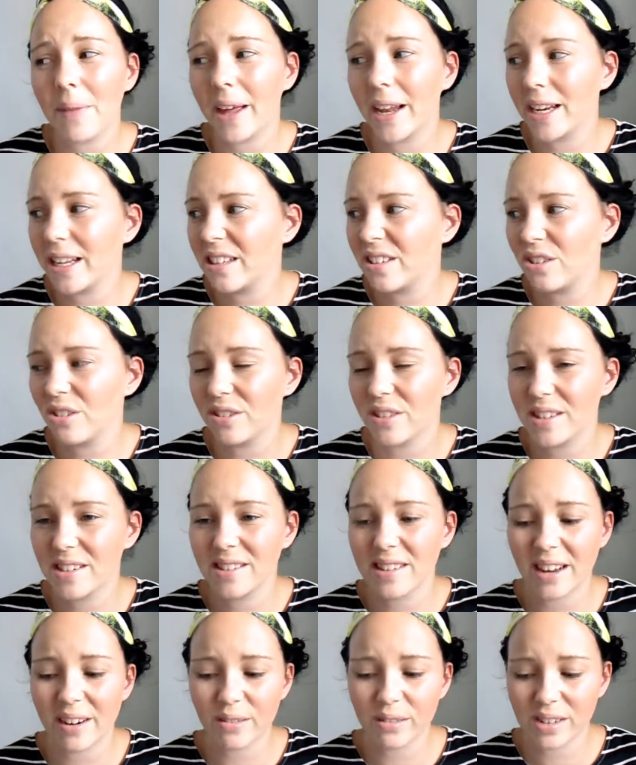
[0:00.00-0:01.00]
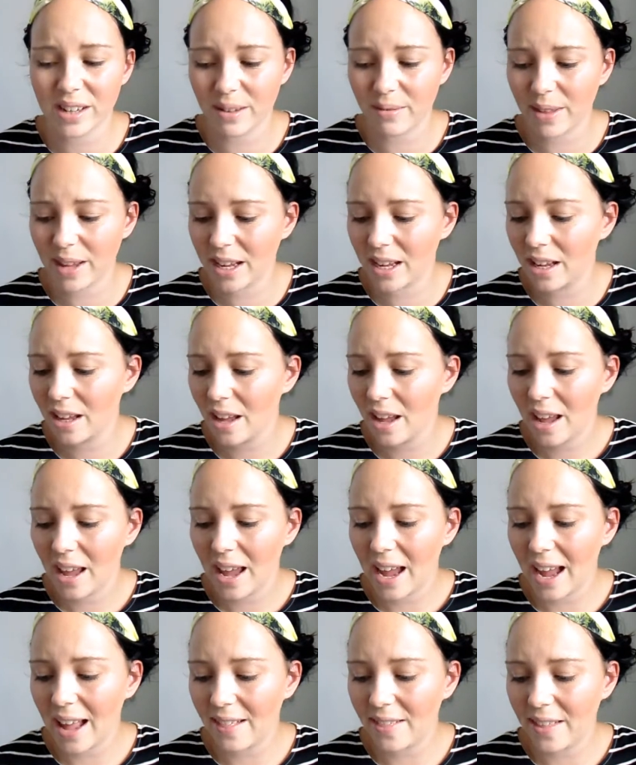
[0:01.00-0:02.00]
unless you're in the sun or something
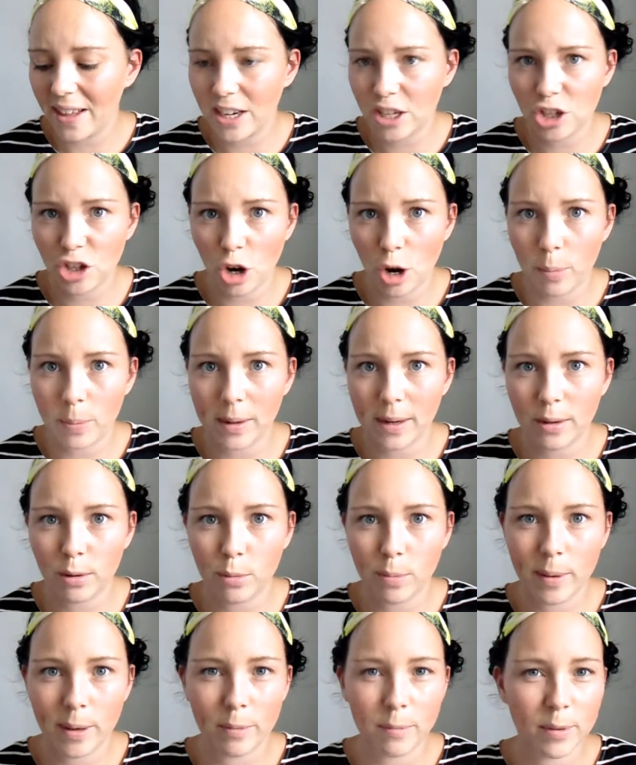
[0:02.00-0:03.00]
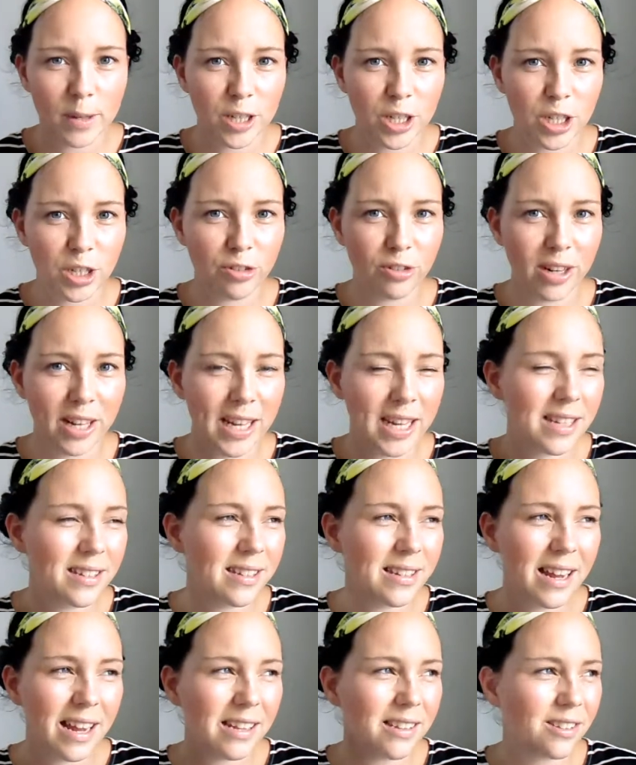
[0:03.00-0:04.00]
and they show up a little bit, but generally it
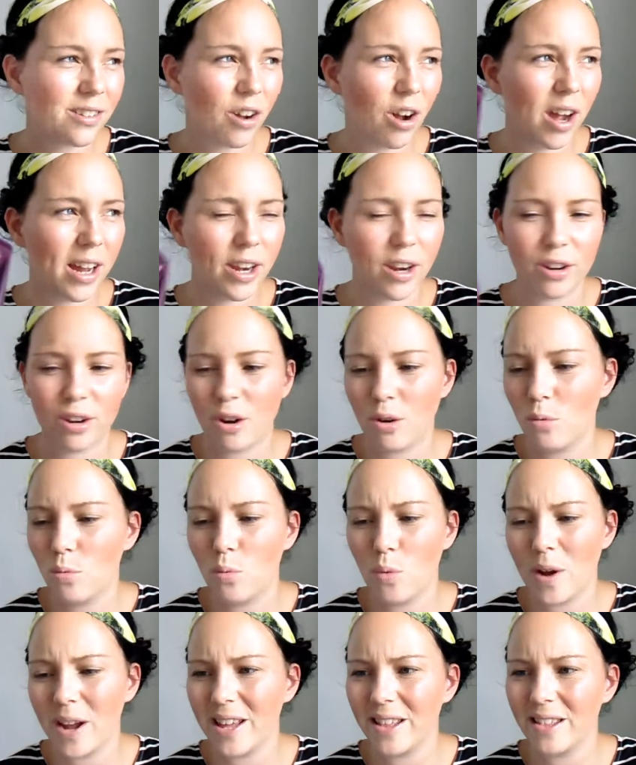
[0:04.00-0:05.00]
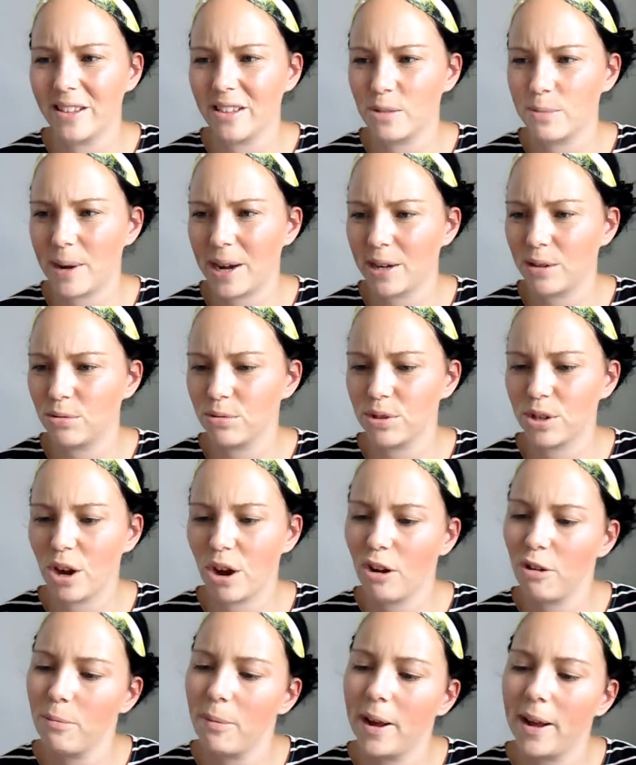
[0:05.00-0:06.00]
does not. I don't know where the sparkles go,
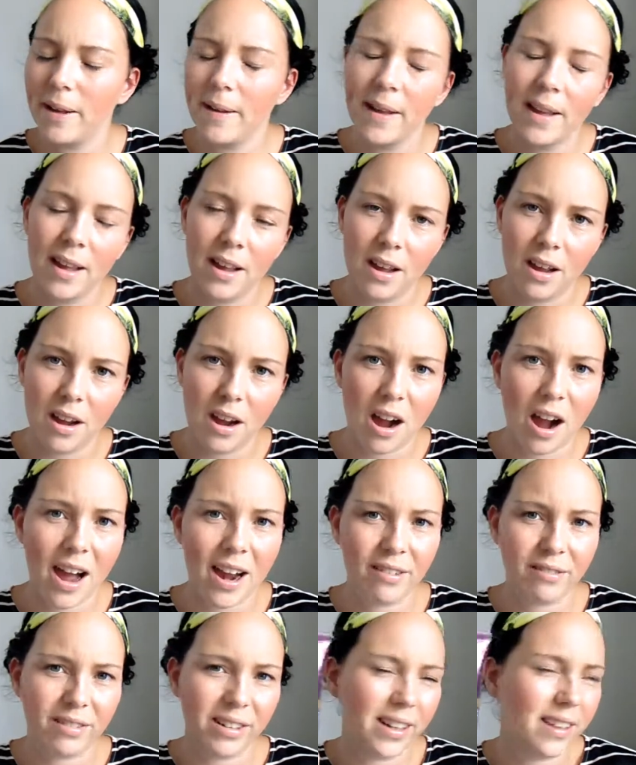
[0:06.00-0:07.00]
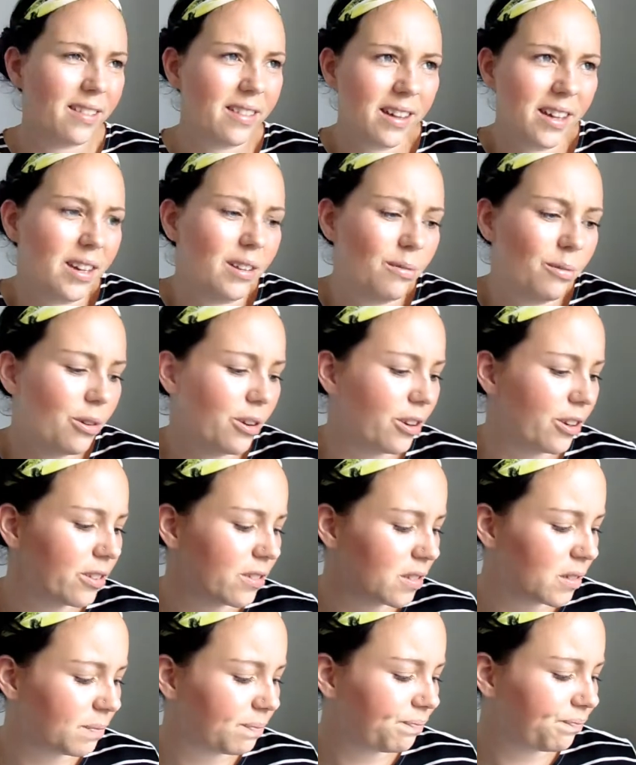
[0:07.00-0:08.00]
but I don't really think it
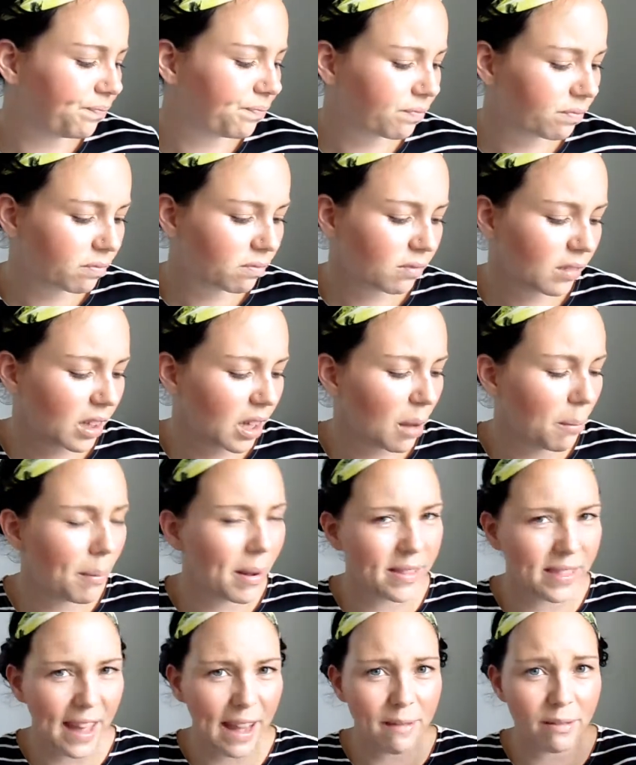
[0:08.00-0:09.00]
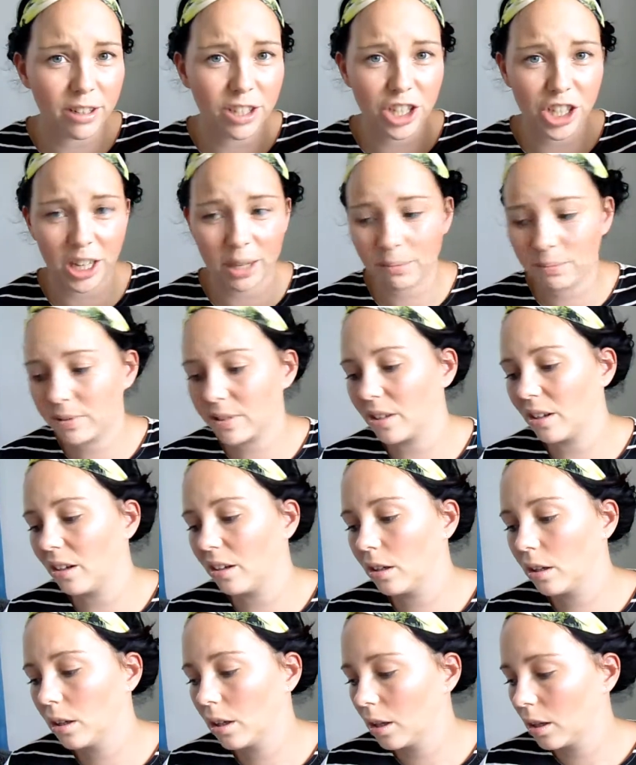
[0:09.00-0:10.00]
works. But they were cheap, so
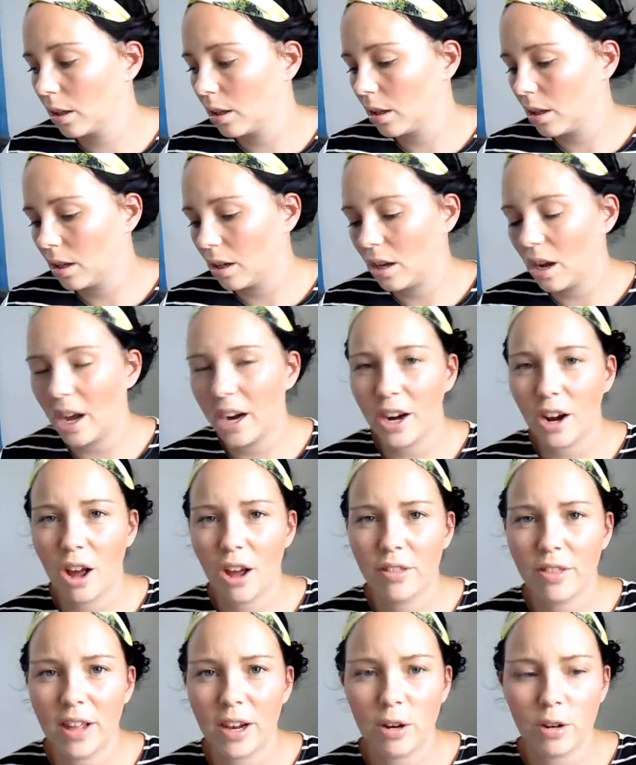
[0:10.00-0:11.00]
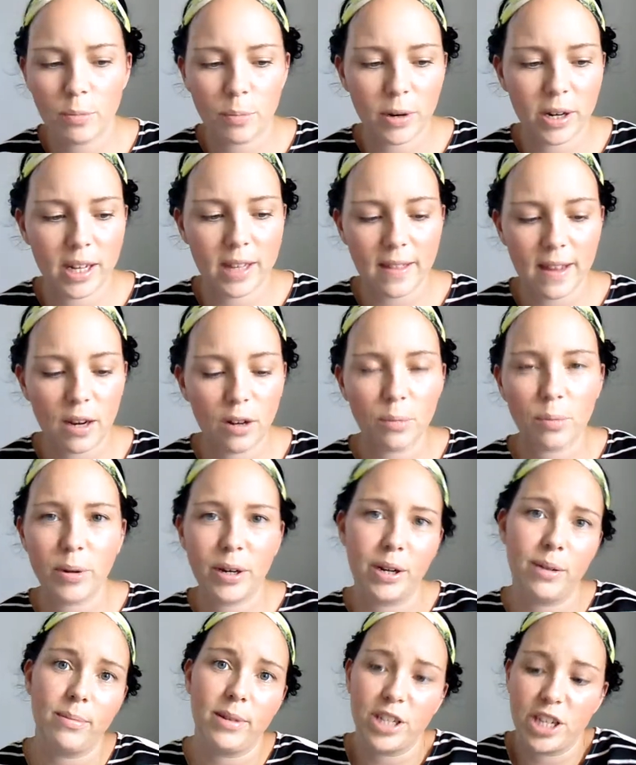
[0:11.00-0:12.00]
I don't know. They look pretty
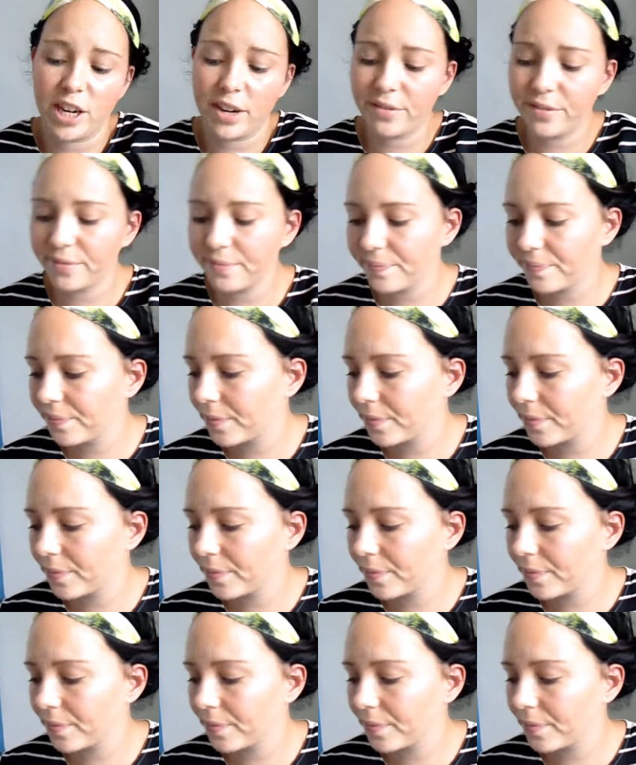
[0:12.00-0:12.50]
on my shelf.